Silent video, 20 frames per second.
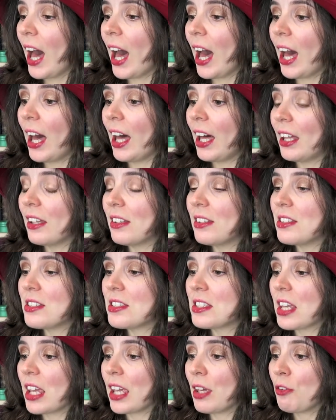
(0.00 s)

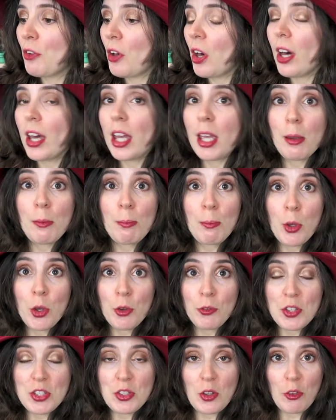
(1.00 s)
And if I
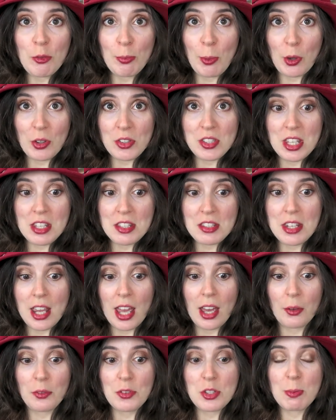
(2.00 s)
move soft boxes
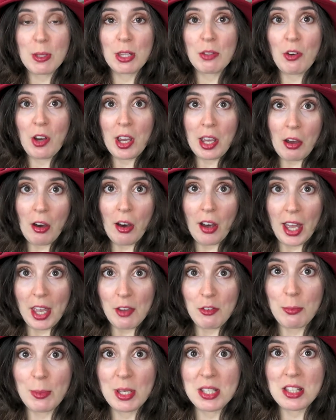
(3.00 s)
down to be the right
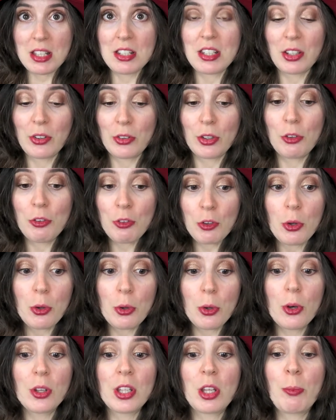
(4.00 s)
height for me sitting on the
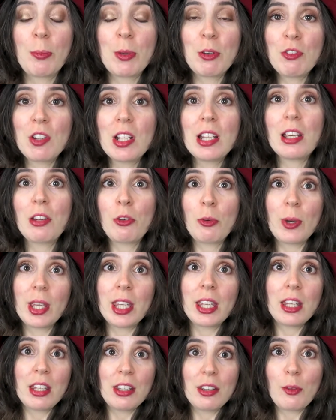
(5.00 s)
floor, they'll be really
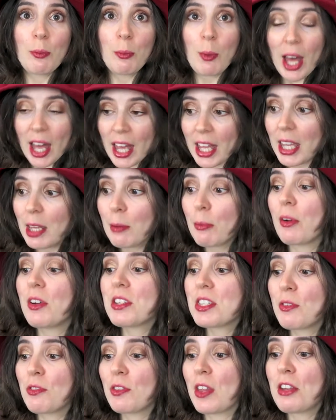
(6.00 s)
annoying and in the way.
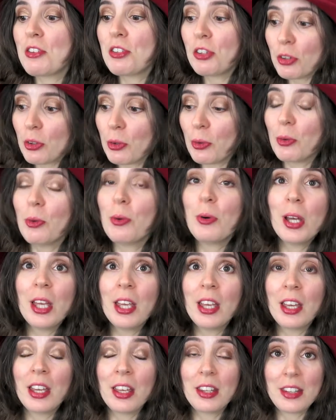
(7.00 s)
Whereas if they're tall,
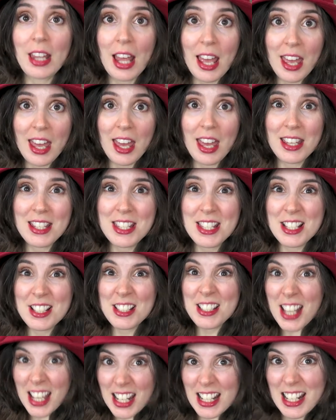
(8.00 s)
they're
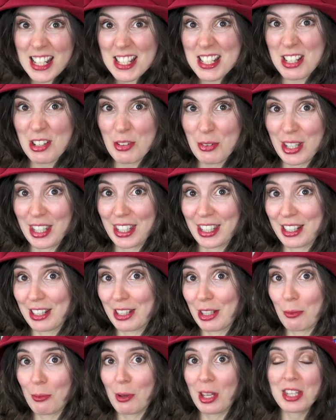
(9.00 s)
slightly less annoying and
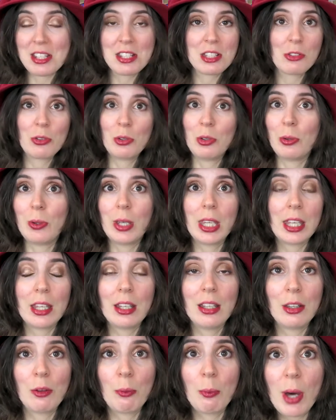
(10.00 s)
in the way. They're still annoying
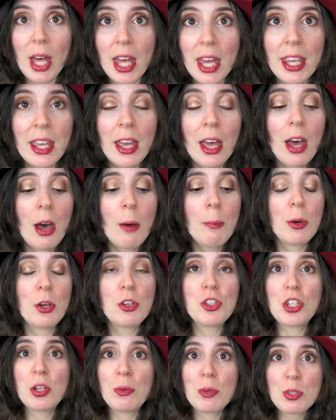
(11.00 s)
and in the way.
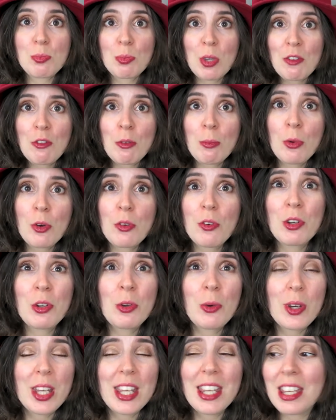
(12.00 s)
But do you know what's even more
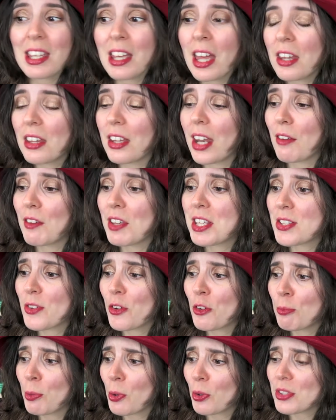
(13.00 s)
annoying than having
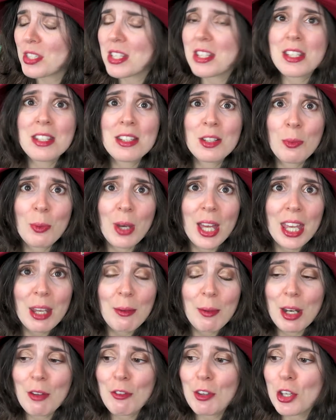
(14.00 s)
soft boxes in the
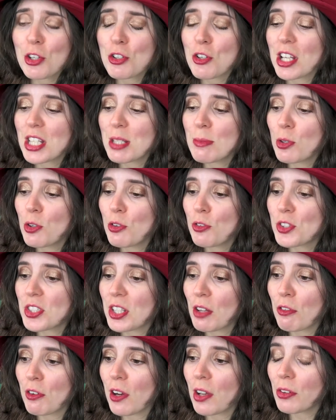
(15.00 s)
way whenever you try to move
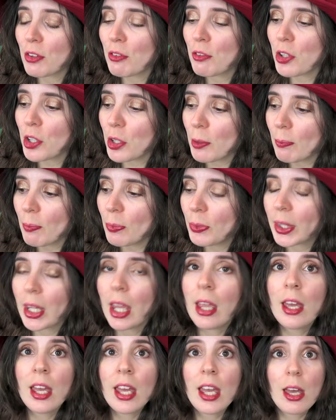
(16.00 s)
stuff around the room?
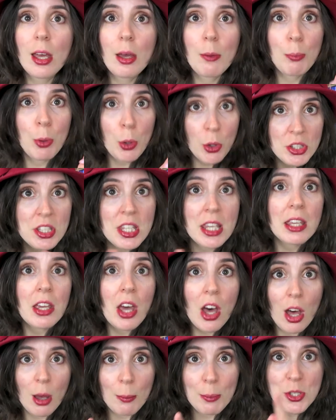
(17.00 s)
Putting
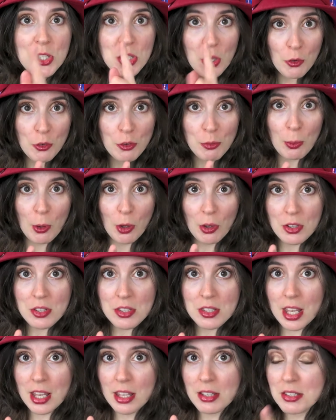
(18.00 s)
up soft
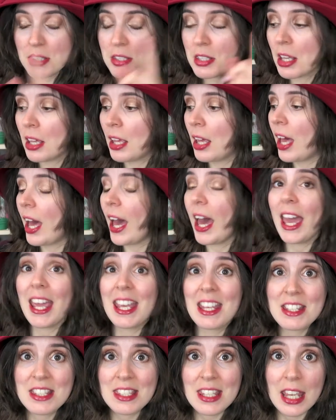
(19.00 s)
boxes.
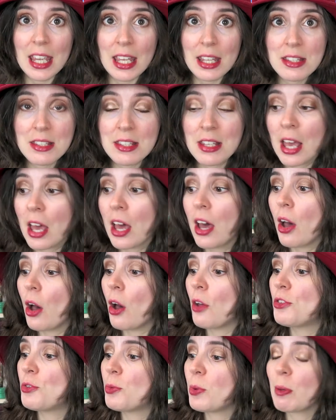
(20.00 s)
Hate it.
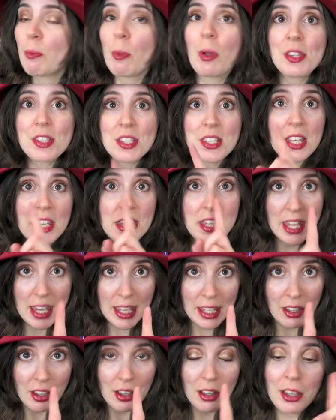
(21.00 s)
Do it once a
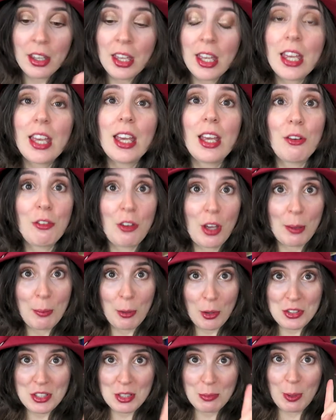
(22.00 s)
year, if I
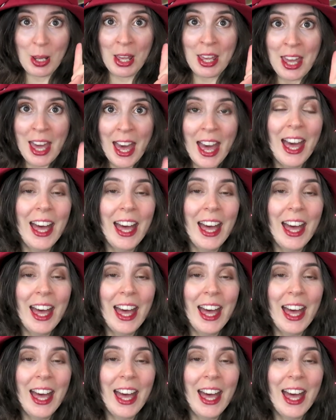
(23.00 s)
possibly.